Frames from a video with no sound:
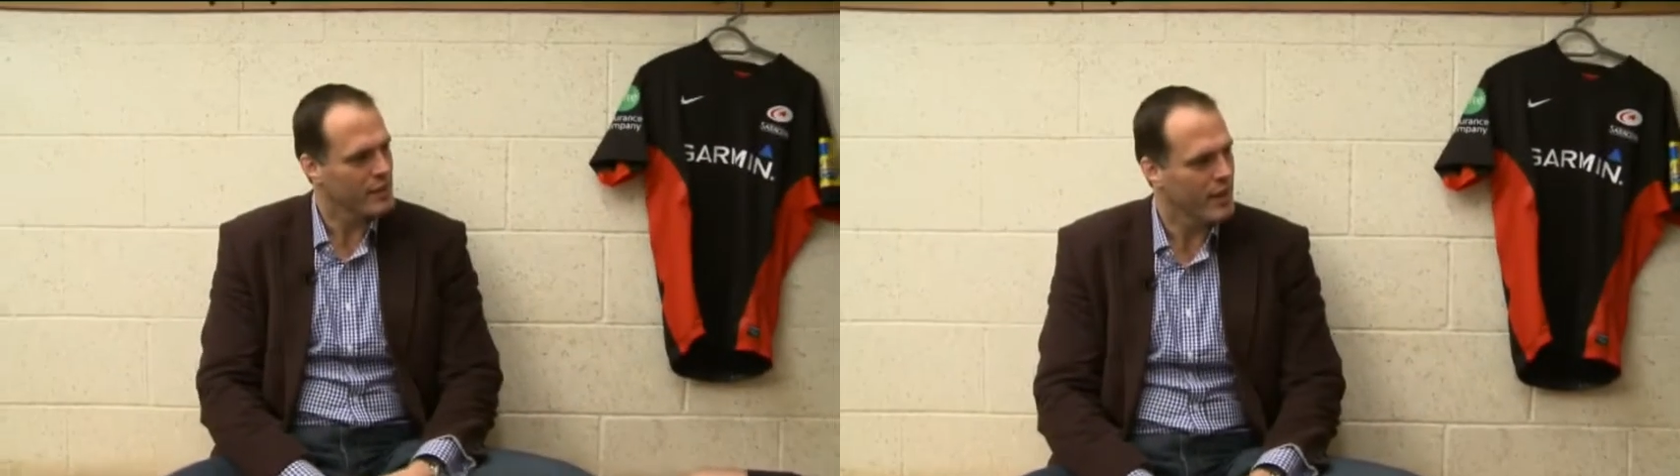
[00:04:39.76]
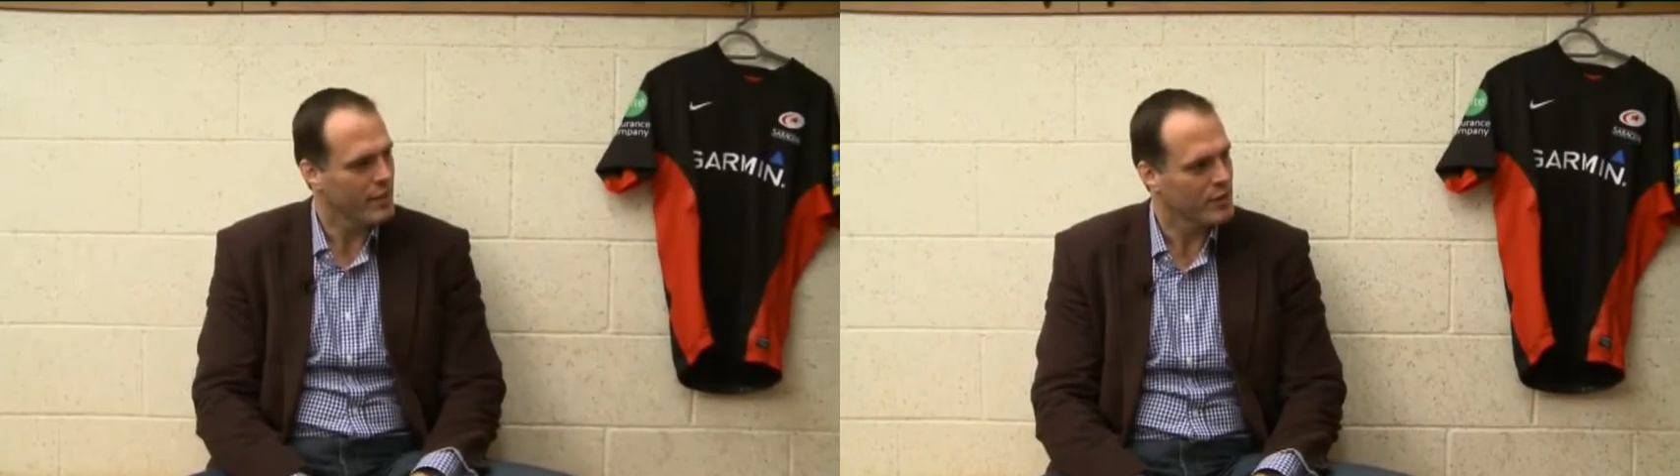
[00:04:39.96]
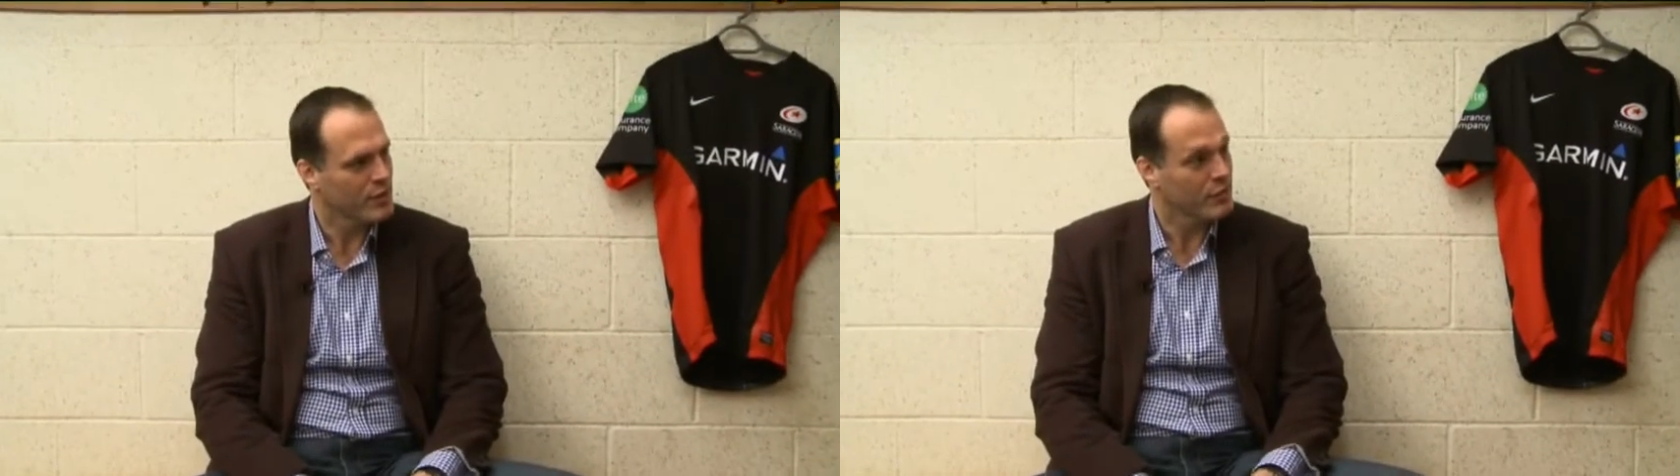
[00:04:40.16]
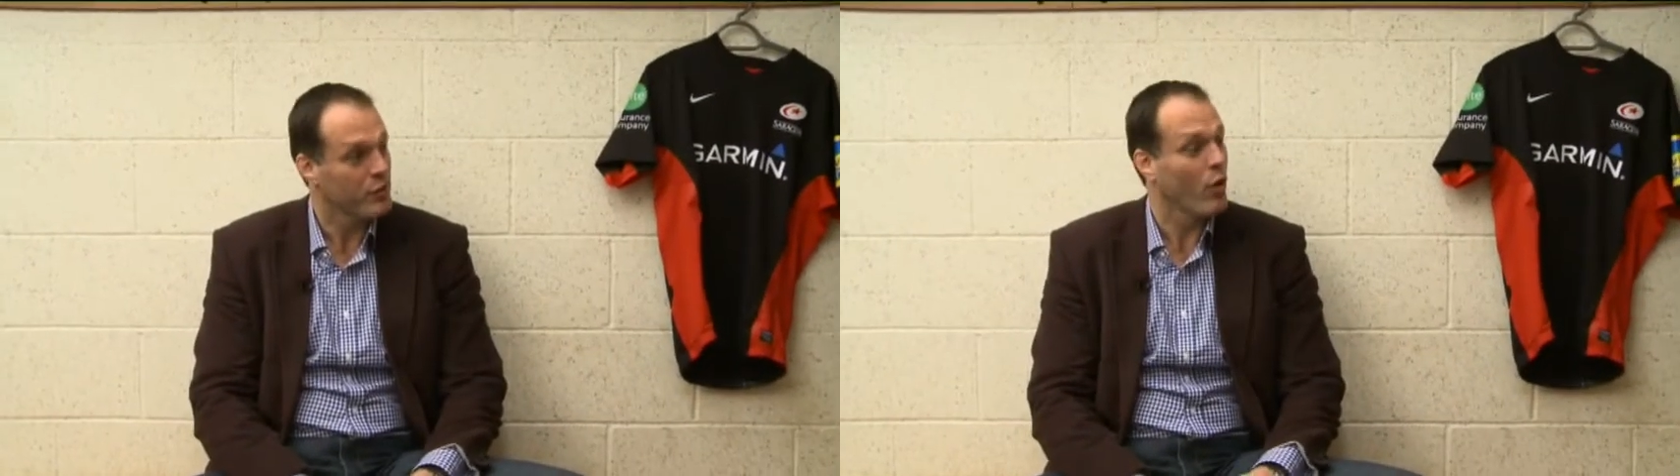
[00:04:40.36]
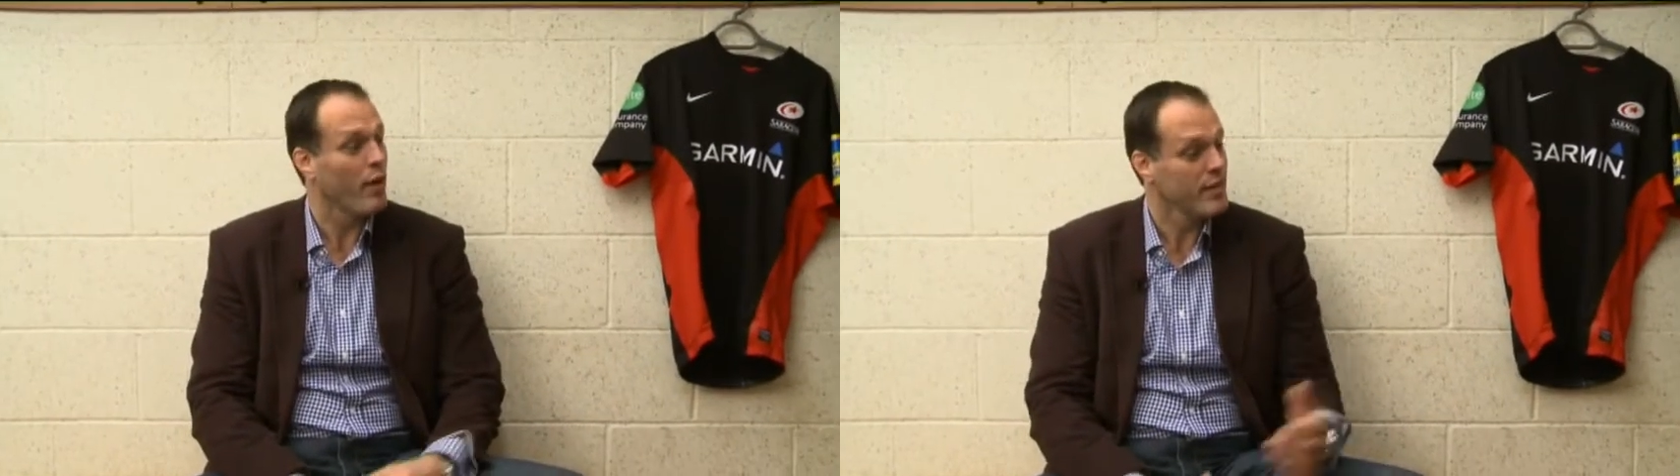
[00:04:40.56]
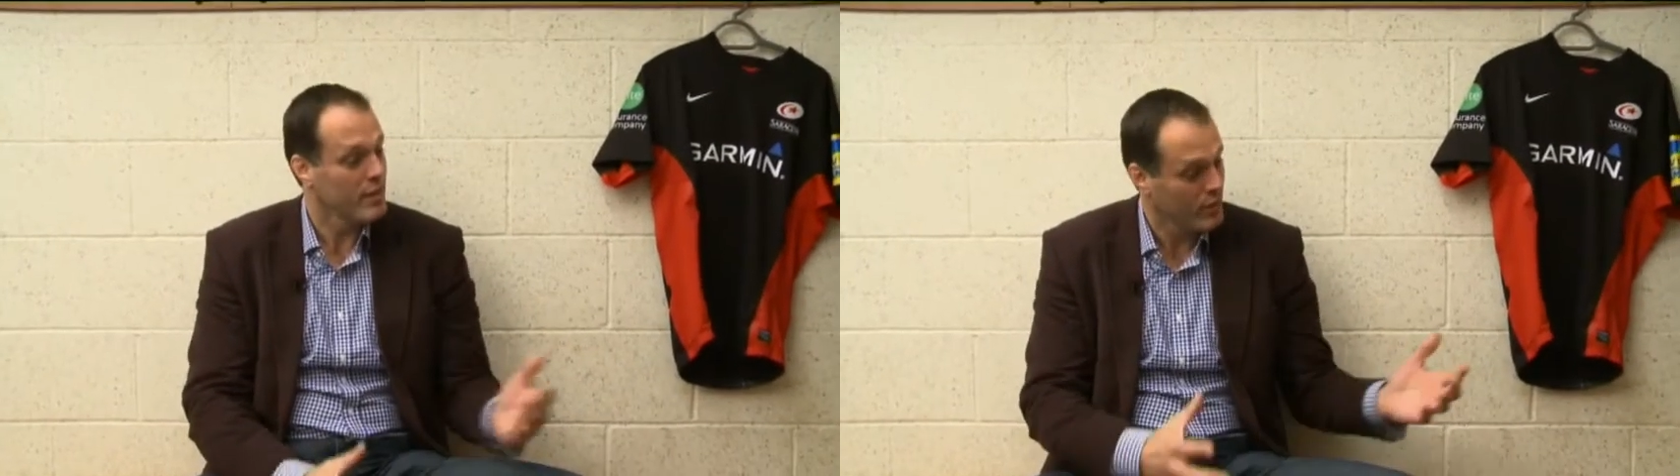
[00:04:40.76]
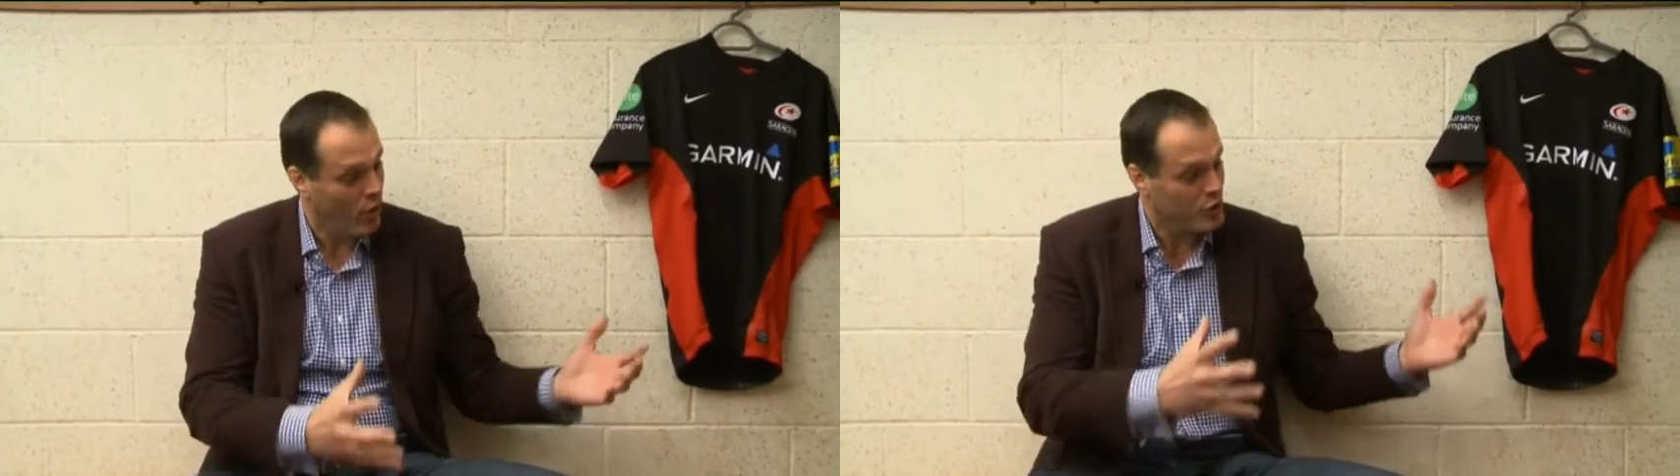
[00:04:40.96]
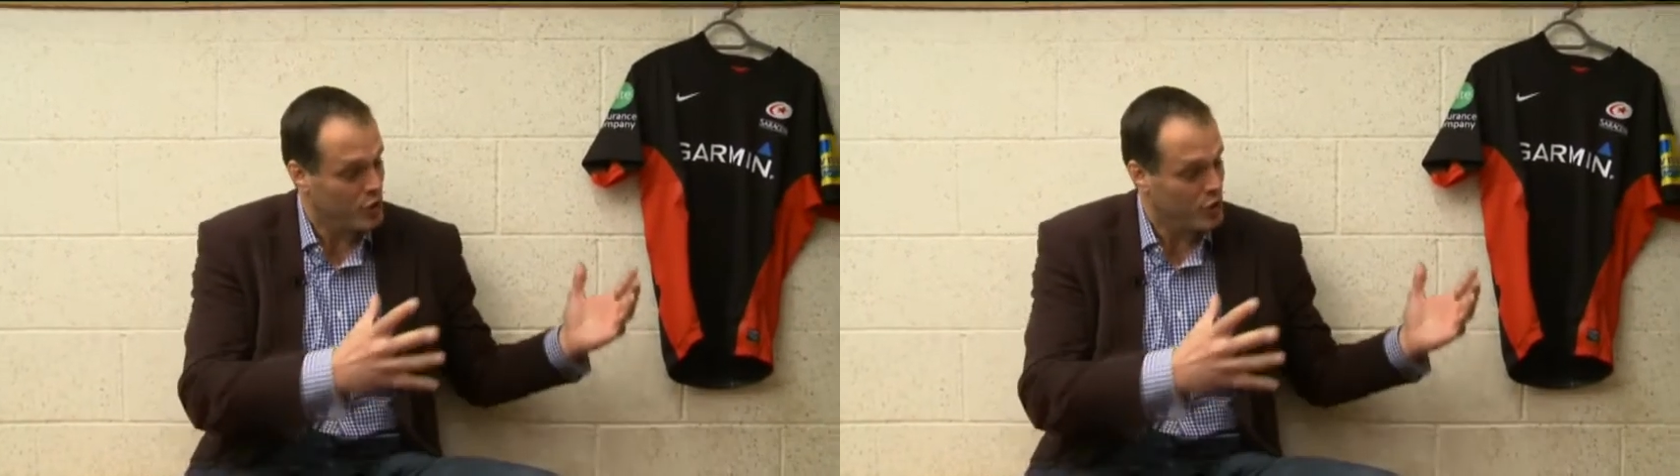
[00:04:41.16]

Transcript: Saracens? not